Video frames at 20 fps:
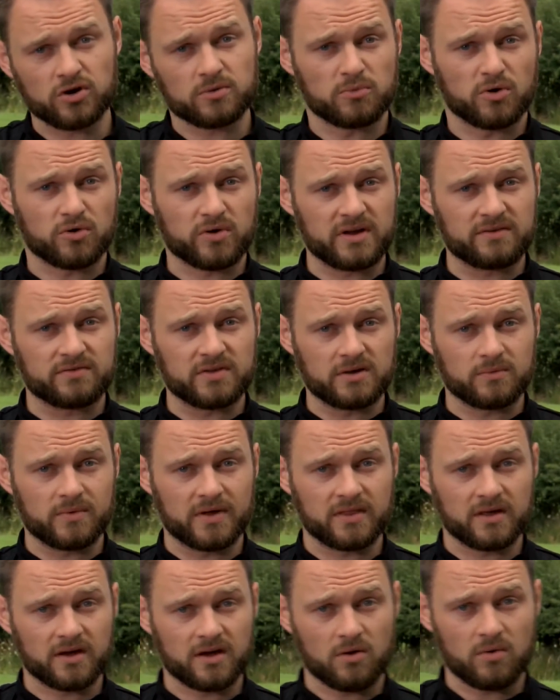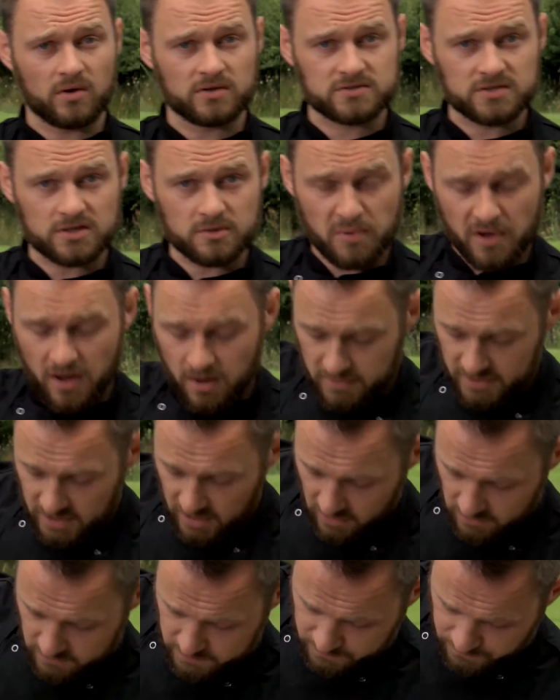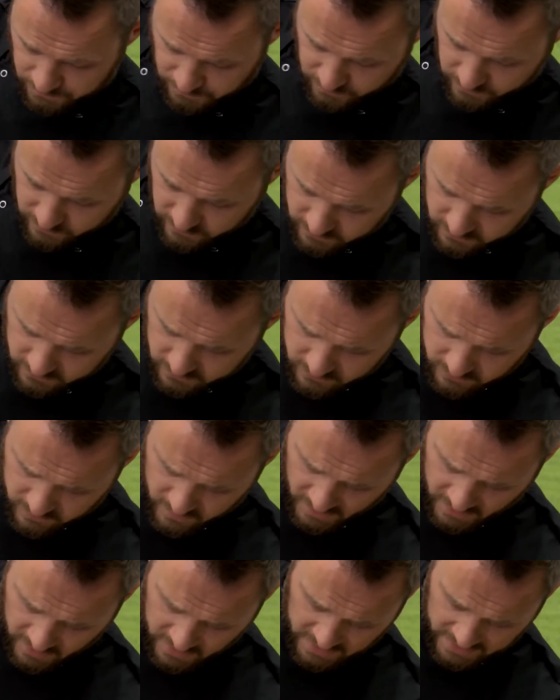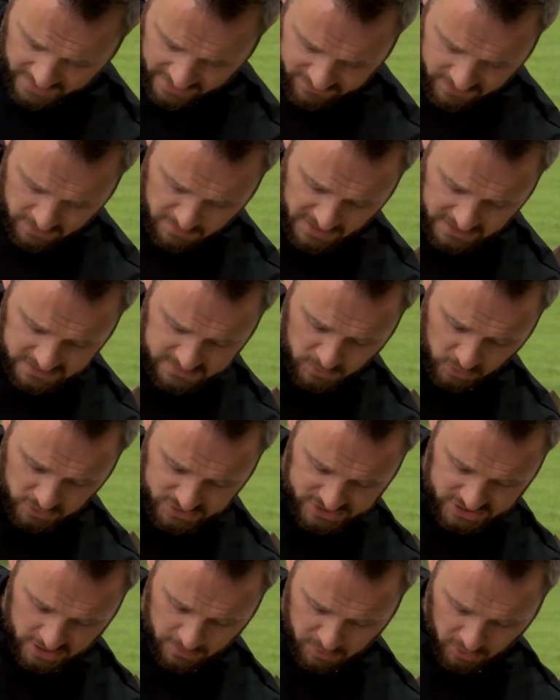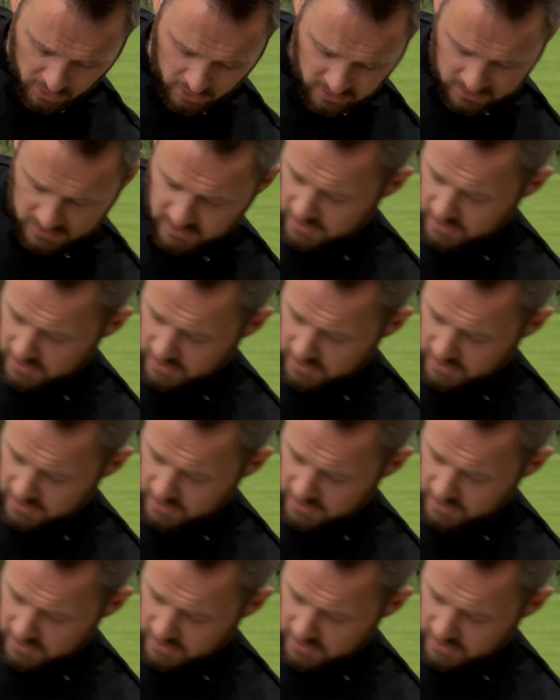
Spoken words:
more evenly when they go onto the barbecue. If the meat's more supple,